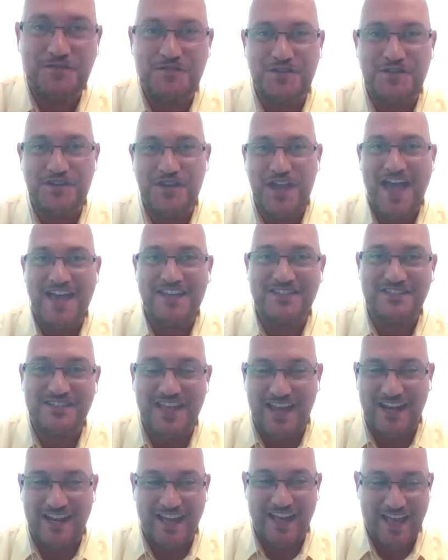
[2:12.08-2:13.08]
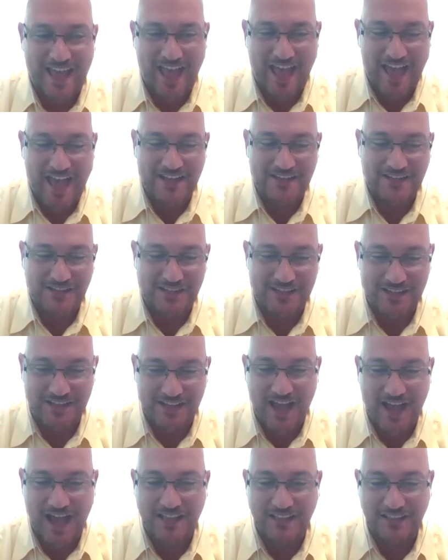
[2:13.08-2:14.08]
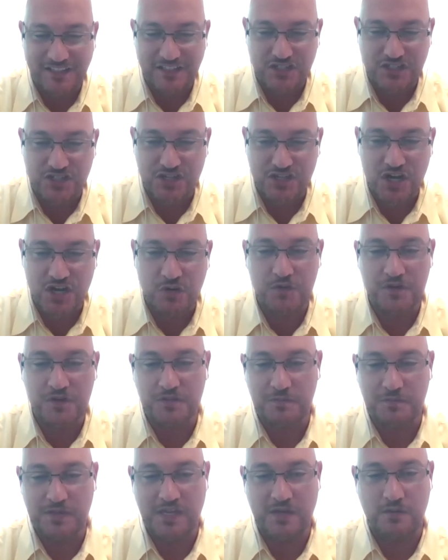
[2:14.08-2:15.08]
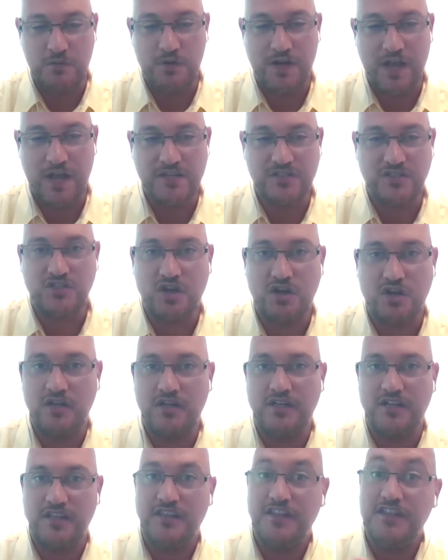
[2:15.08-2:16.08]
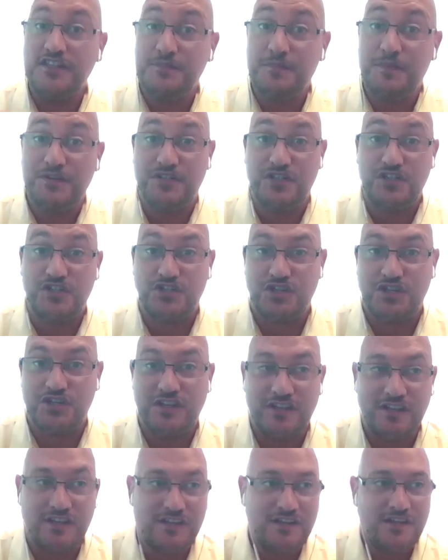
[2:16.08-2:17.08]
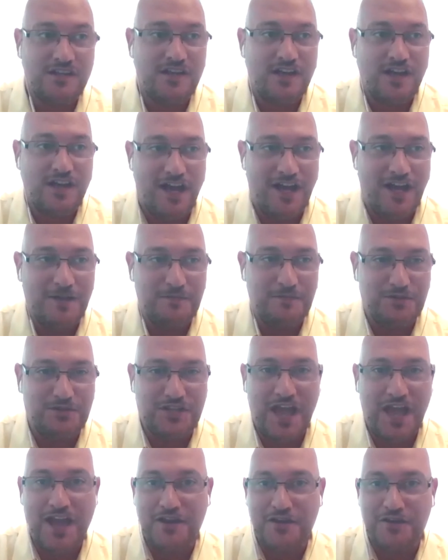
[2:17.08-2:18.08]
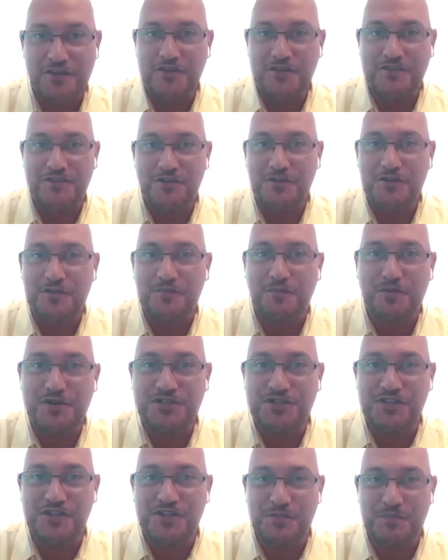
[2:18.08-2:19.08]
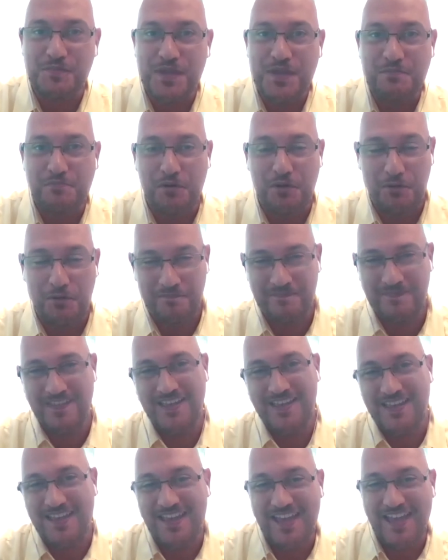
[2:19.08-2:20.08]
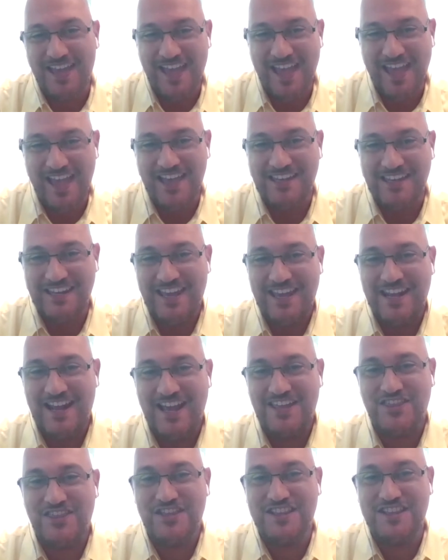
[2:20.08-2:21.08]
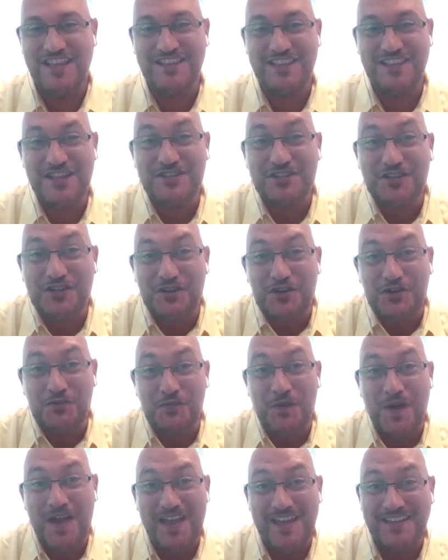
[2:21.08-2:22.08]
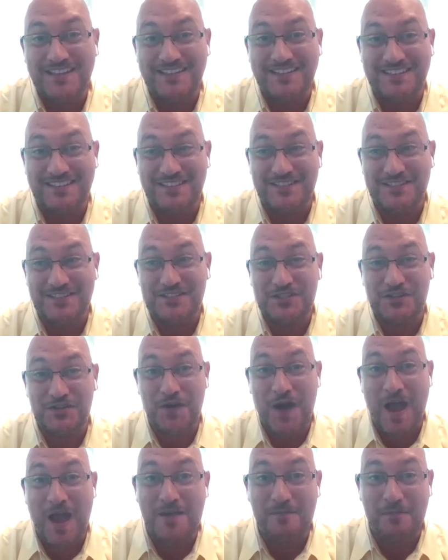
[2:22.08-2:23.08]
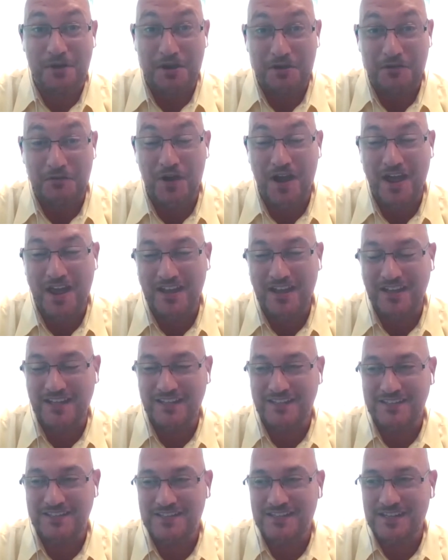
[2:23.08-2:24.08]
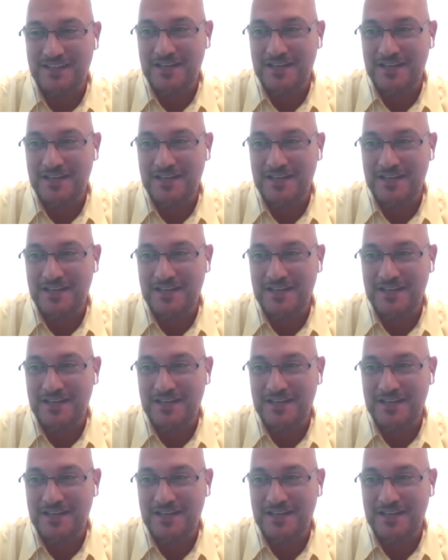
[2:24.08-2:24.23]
when you asked that. I had a colleague share with me when I started in this position, Scott, you're the person of the people. And I think that's a good way to describe it, right? It's